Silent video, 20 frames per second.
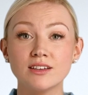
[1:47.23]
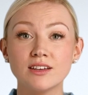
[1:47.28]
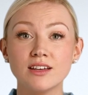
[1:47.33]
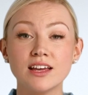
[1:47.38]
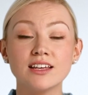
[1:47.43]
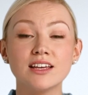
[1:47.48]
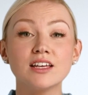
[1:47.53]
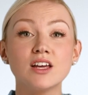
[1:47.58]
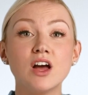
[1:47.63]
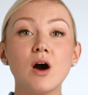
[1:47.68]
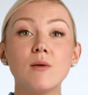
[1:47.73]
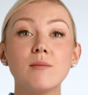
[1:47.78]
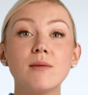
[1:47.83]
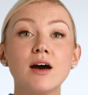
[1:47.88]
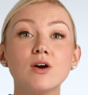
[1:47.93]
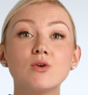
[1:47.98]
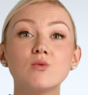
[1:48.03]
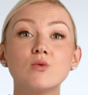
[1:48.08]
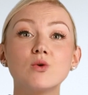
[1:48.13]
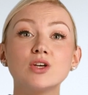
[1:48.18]
and the
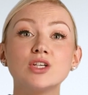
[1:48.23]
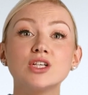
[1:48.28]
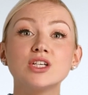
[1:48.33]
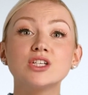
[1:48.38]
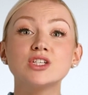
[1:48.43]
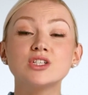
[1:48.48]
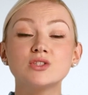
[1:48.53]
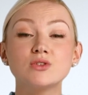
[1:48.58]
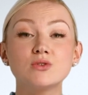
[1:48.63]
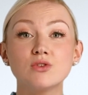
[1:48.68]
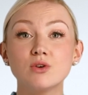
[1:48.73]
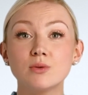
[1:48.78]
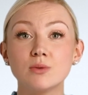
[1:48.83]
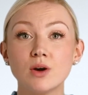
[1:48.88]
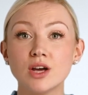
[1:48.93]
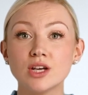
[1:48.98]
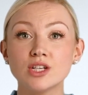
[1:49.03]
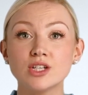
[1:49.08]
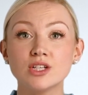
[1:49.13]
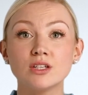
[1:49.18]
compound word
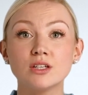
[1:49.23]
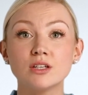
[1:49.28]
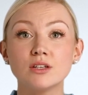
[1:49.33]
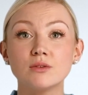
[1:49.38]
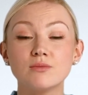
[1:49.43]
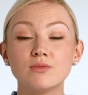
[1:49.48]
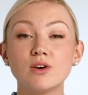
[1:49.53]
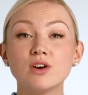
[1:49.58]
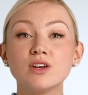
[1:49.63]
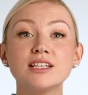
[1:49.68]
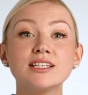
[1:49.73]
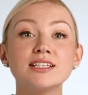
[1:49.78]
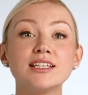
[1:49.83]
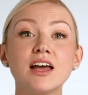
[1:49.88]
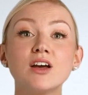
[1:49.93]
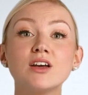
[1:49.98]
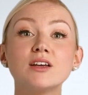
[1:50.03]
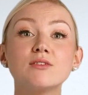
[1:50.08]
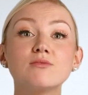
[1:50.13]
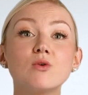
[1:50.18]
toothbrush broken
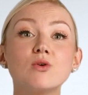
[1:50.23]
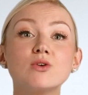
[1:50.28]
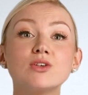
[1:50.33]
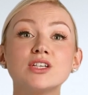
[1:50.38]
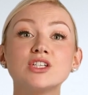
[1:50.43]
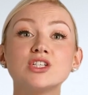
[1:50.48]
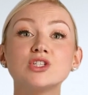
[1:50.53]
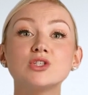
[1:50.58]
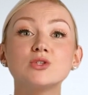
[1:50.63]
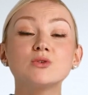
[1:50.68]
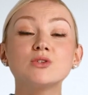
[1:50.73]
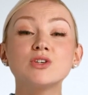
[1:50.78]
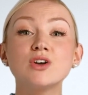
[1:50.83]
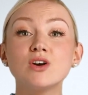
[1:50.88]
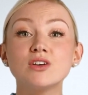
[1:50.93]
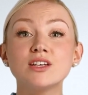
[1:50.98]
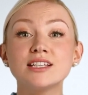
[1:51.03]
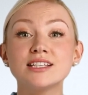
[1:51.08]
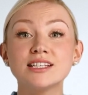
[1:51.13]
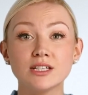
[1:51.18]
down in more than 2
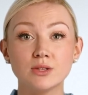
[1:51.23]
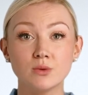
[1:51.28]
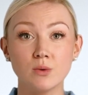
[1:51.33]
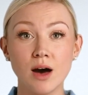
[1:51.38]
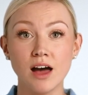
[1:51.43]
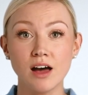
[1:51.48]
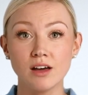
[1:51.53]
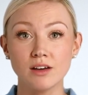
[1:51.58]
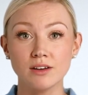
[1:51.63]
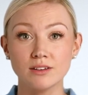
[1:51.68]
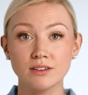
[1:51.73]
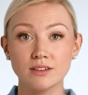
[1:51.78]
tokens as well.